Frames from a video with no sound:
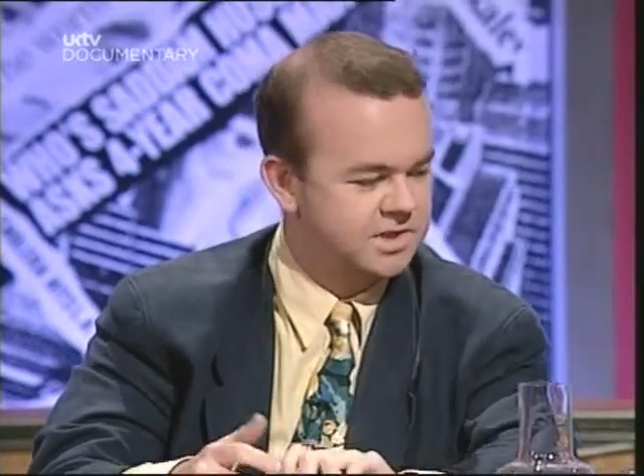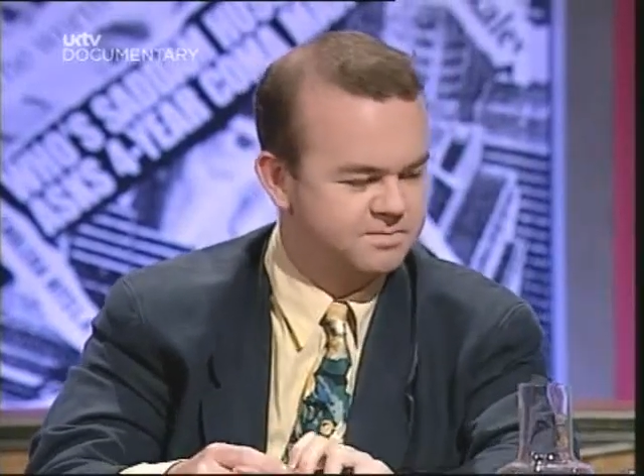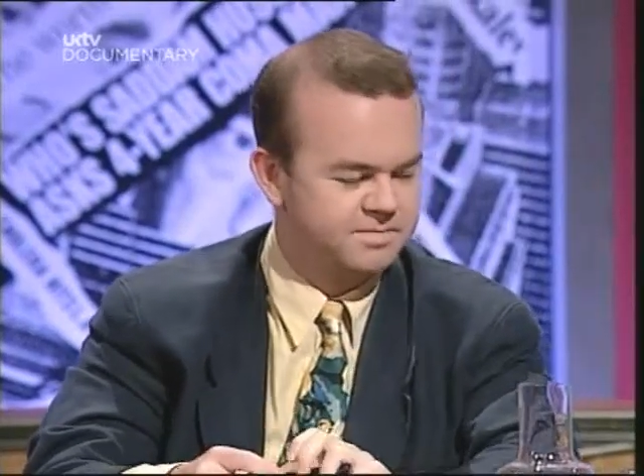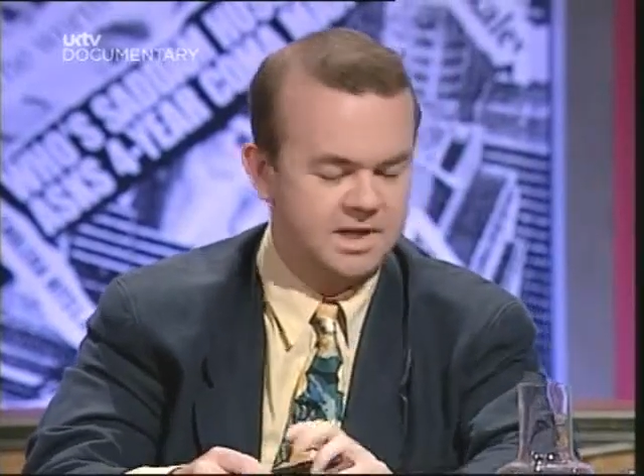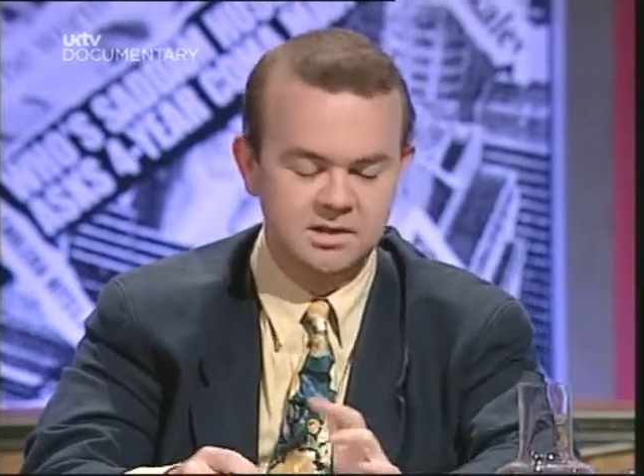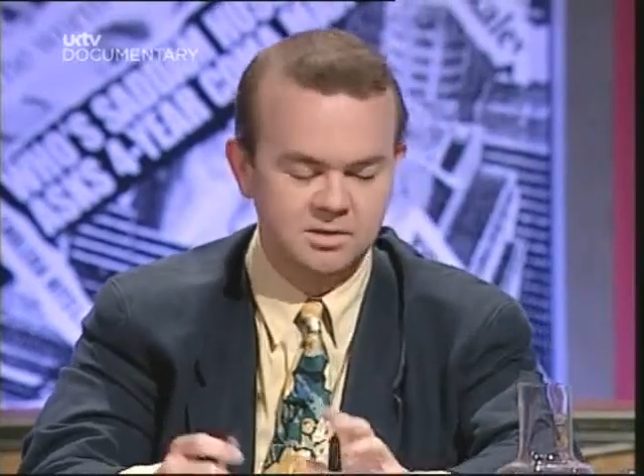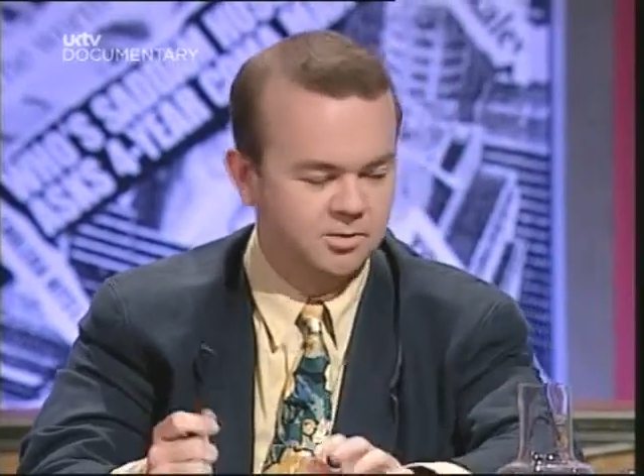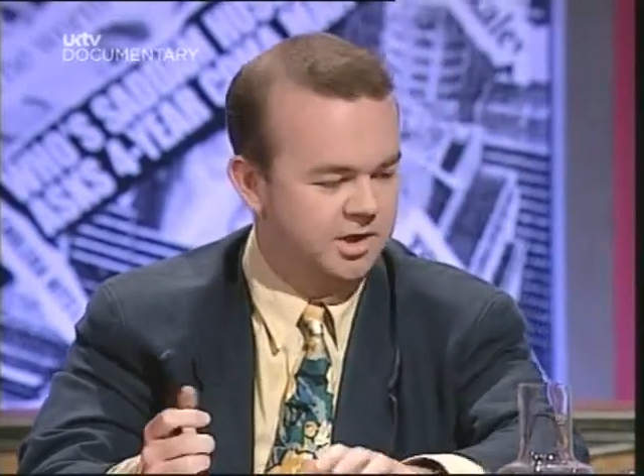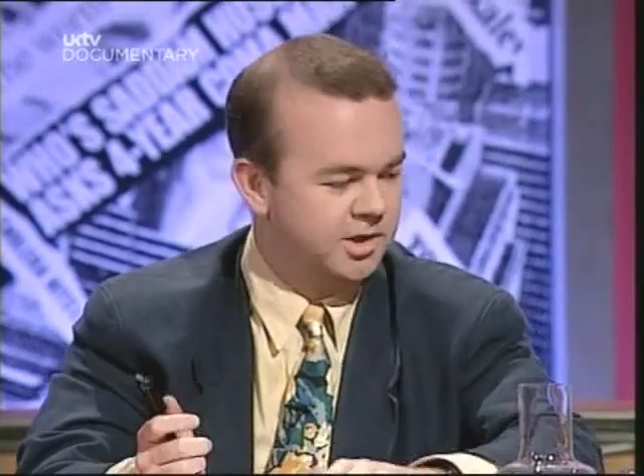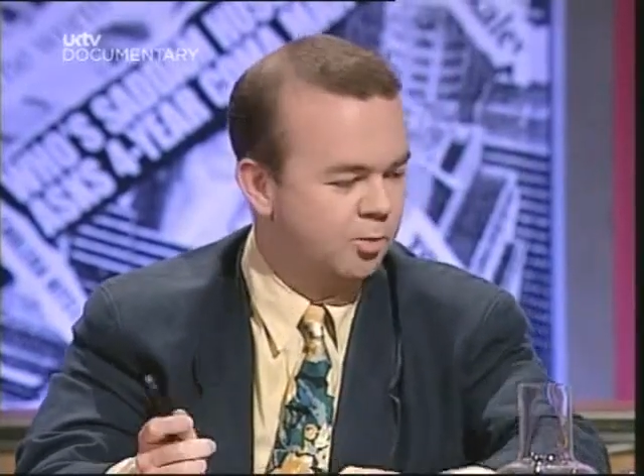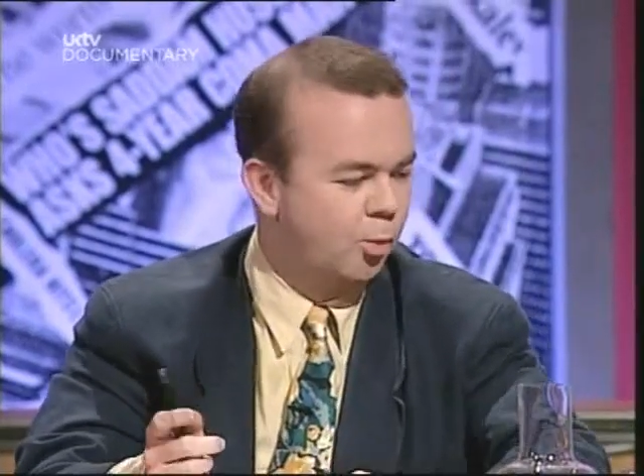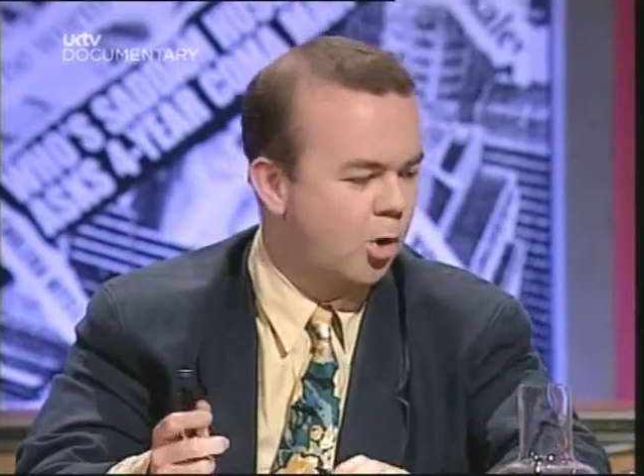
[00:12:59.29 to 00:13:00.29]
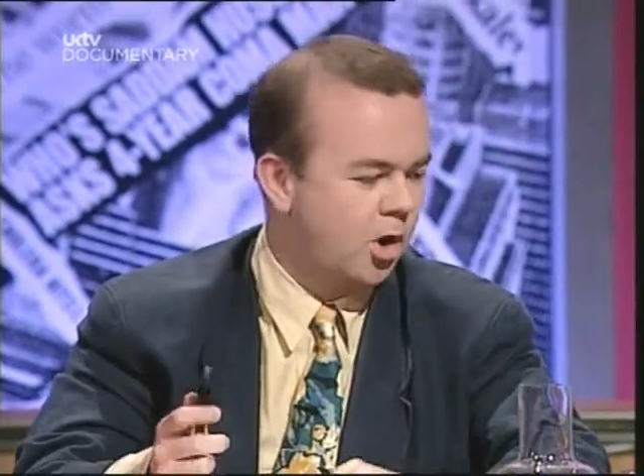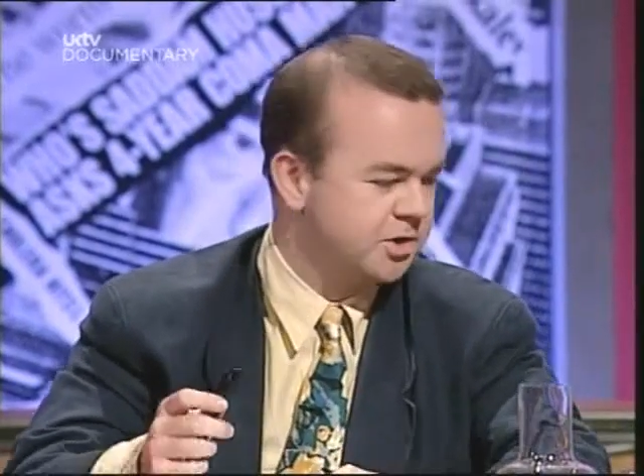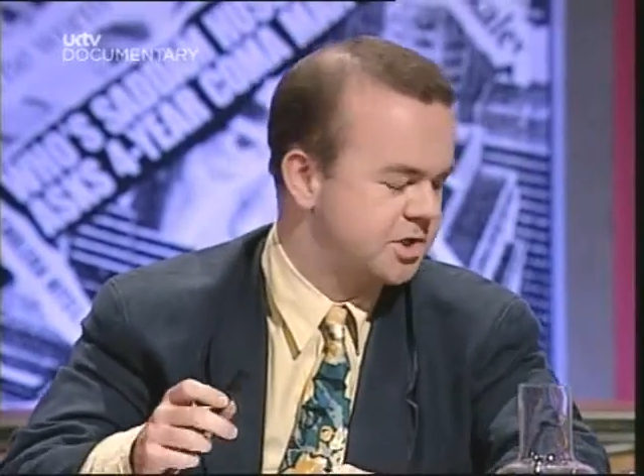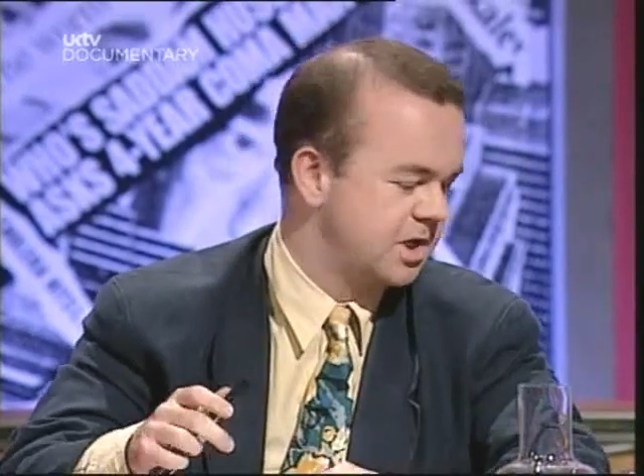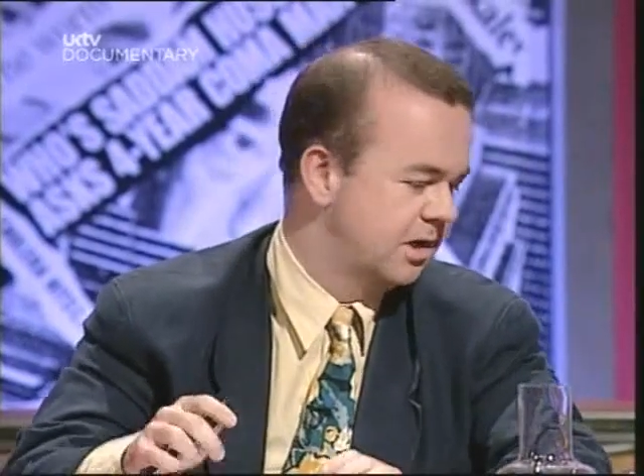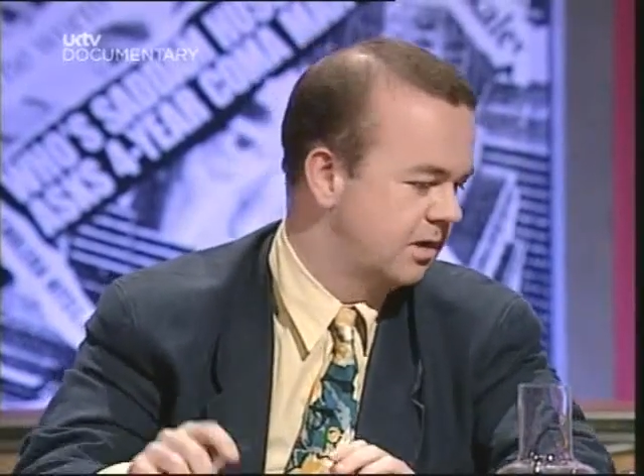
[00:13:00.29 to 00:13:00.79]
to spell the word what.